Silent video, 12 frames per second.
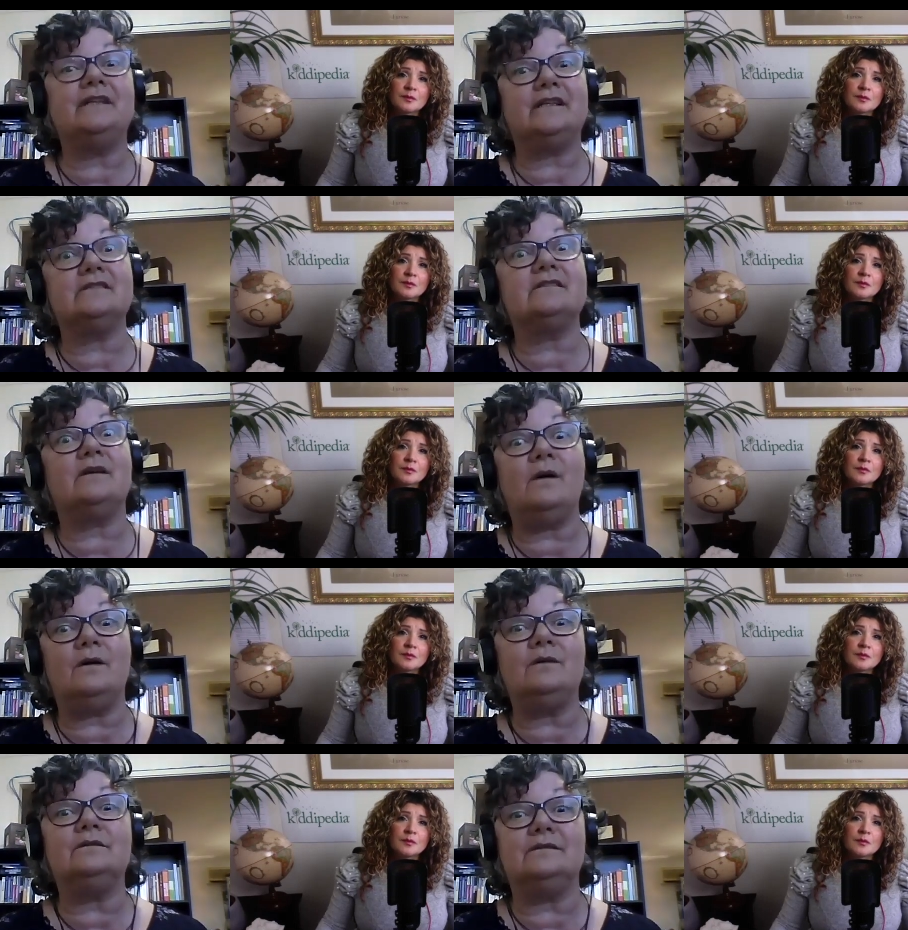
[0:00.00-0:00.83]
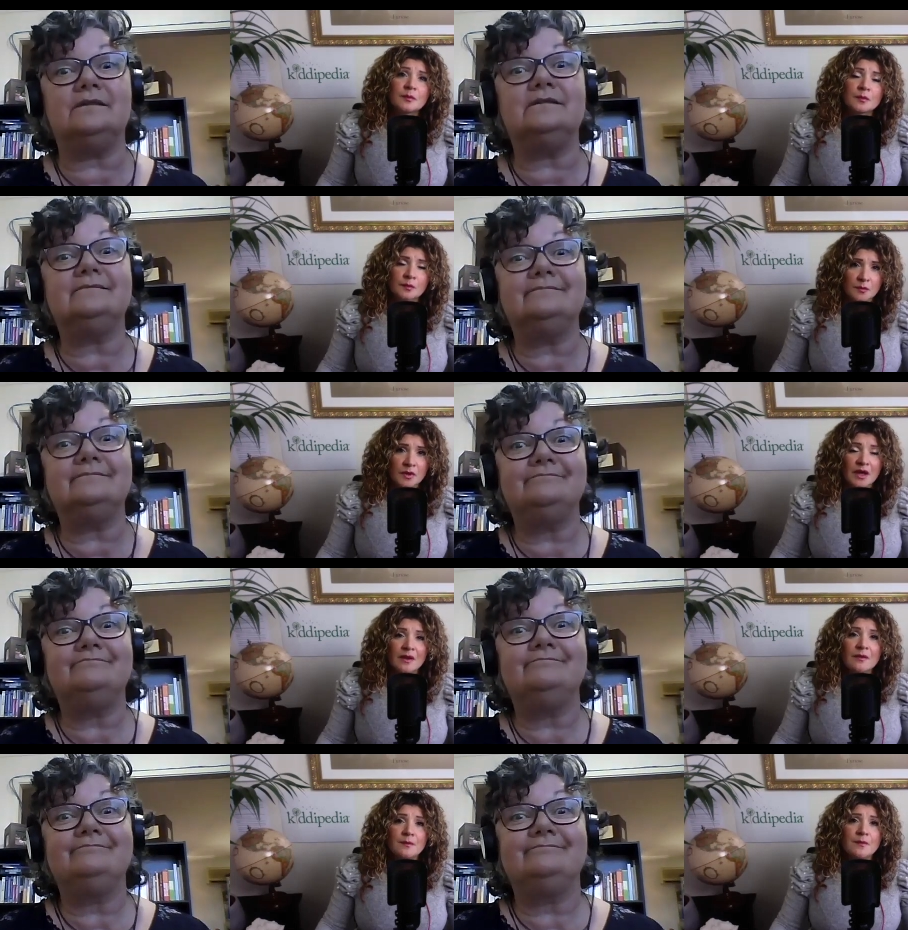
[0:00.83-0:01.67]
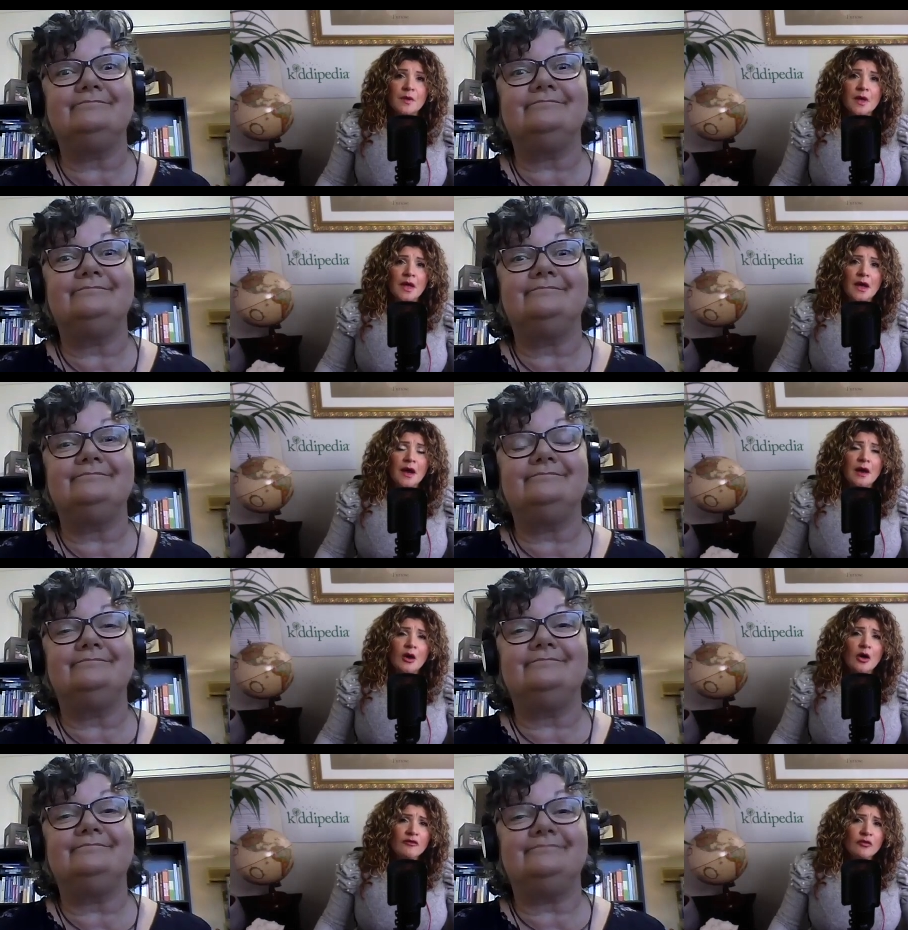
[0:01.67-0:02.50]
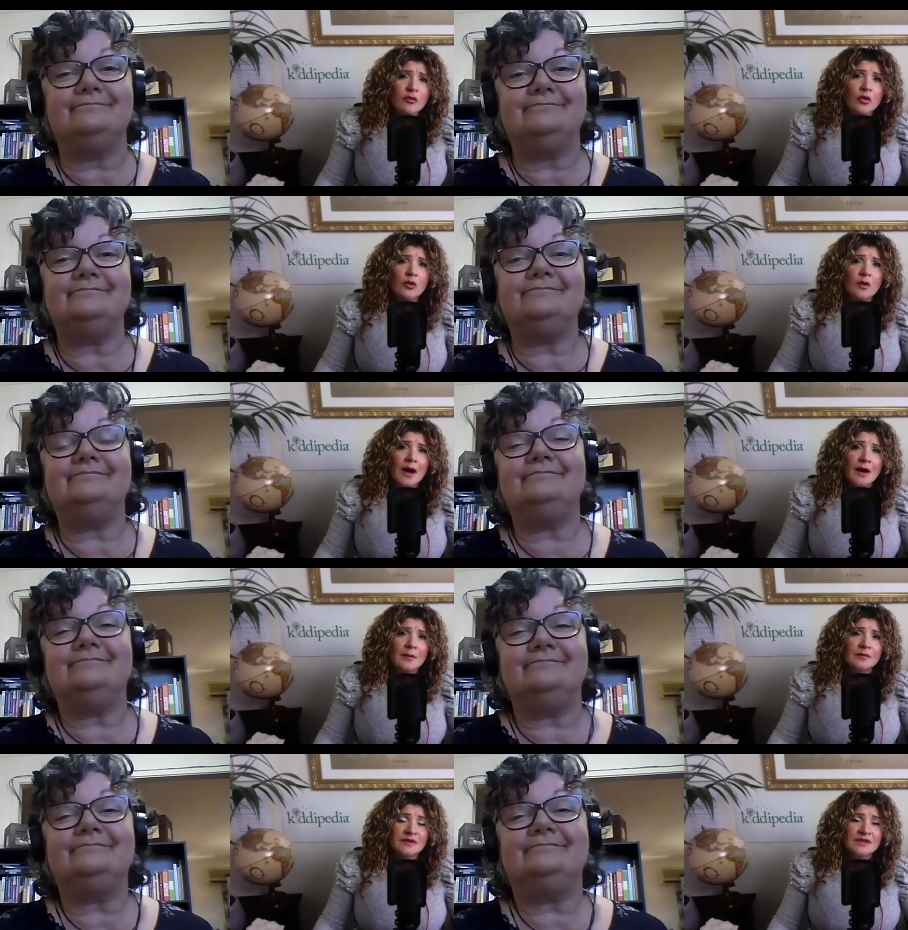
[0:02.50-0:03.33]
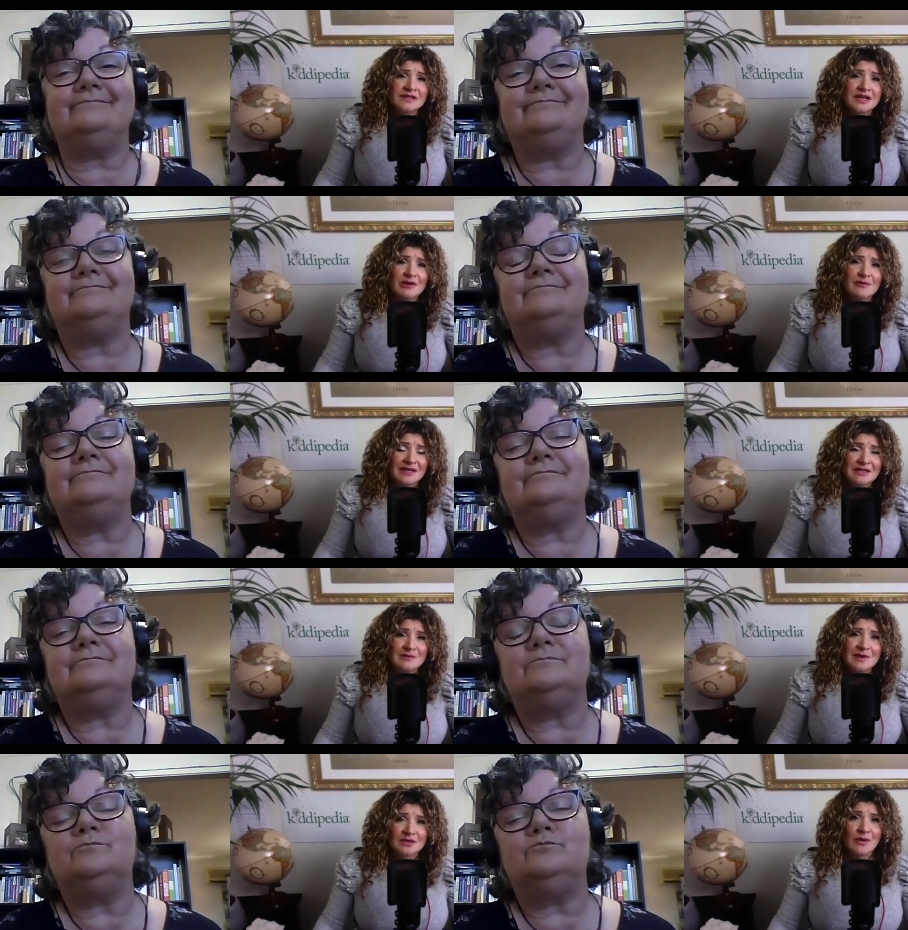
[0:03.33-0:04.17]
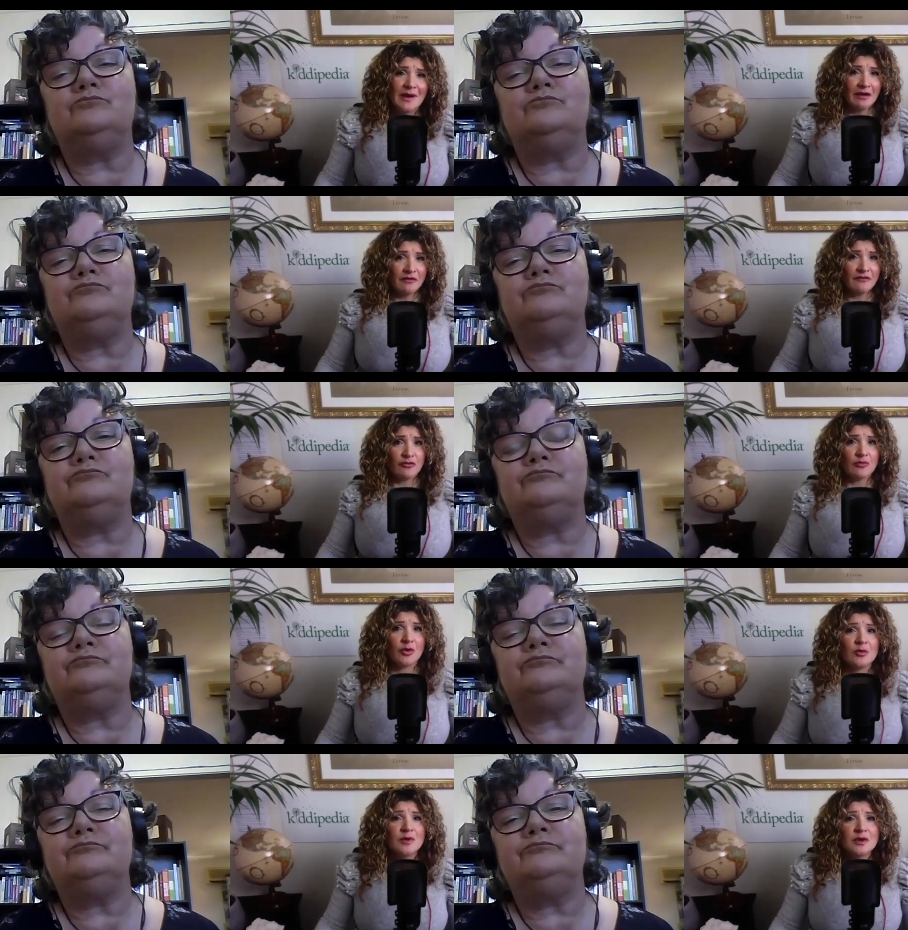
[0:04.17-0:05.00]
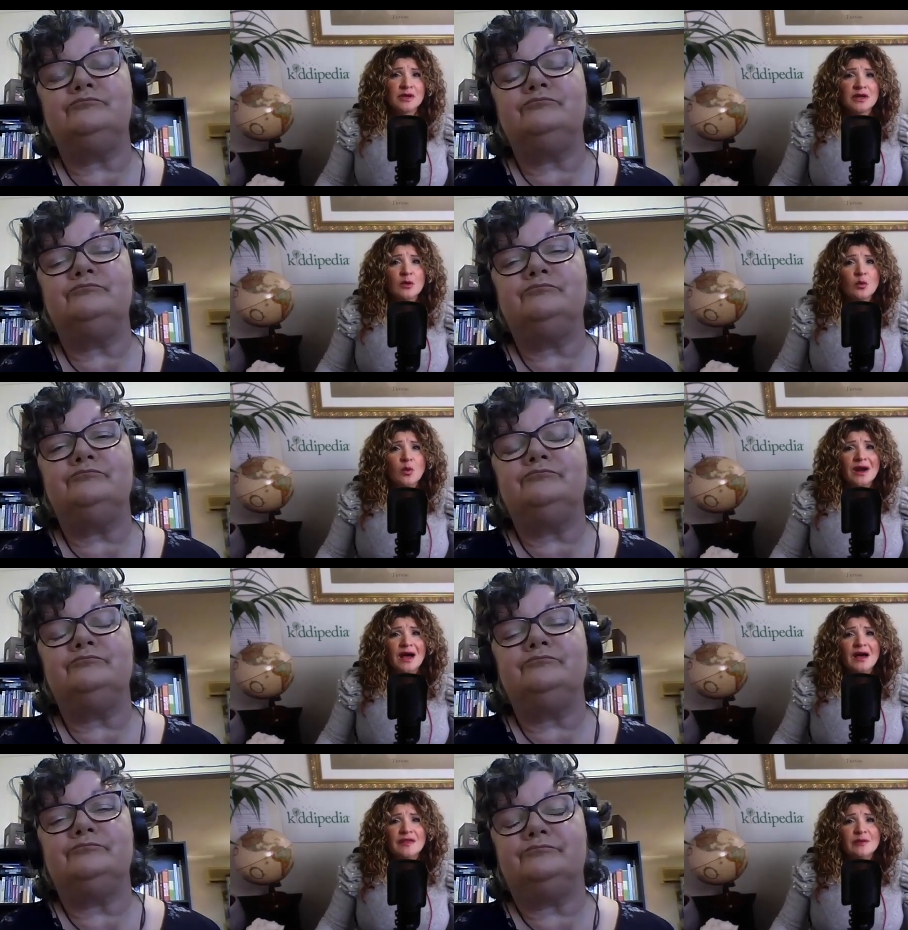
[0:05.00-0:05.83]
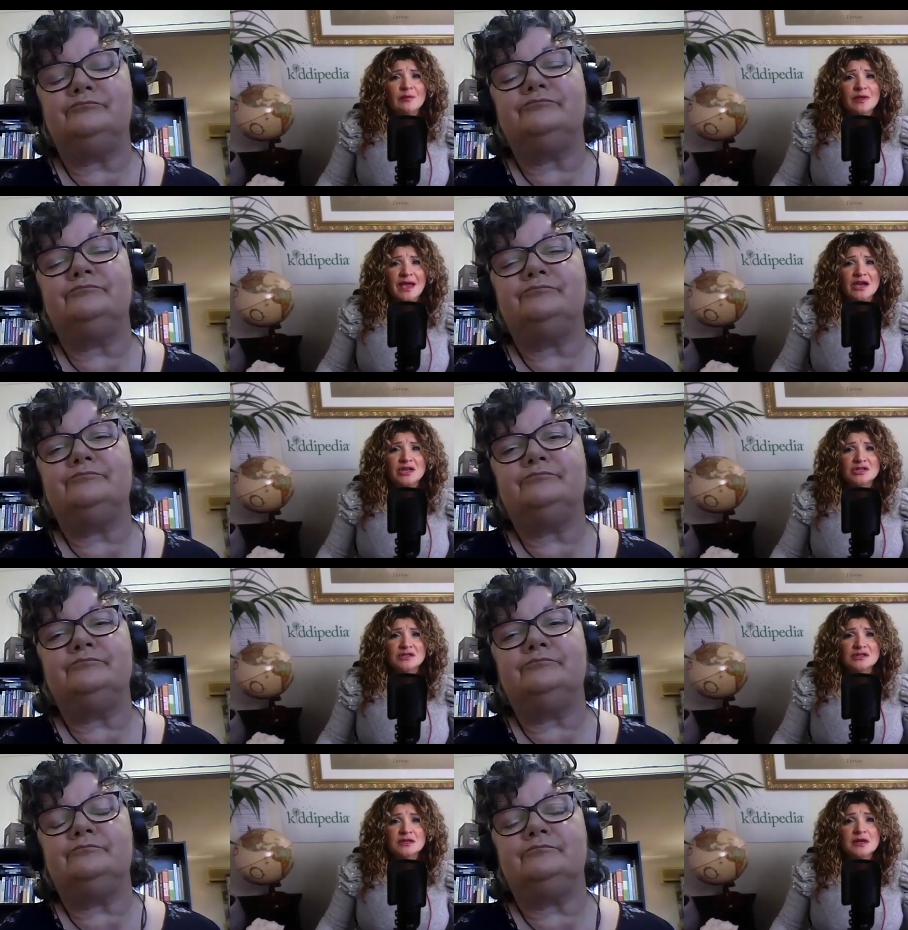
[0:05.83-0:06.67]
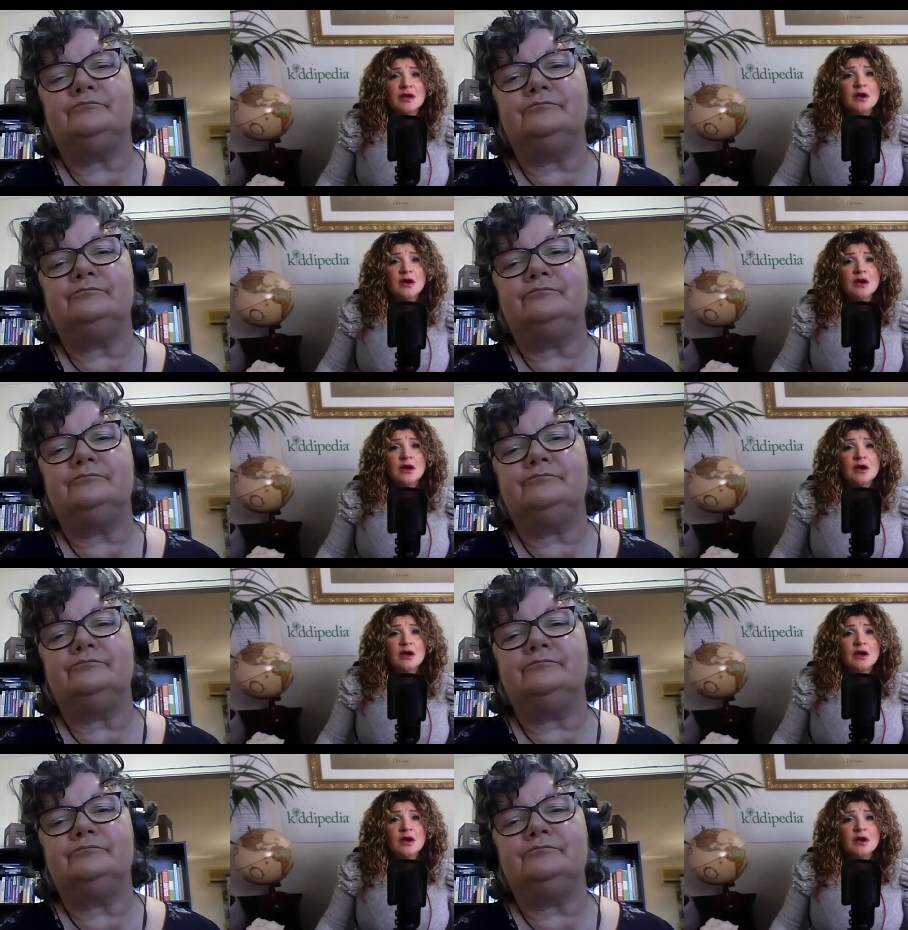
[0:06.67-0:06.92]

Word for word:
Speaker 1: as a whole.
Speaker 2: Yeah, uh, overall, um, just getting back to mental health for a moment, you know, what are the mm-hmm. implications mm-hmm.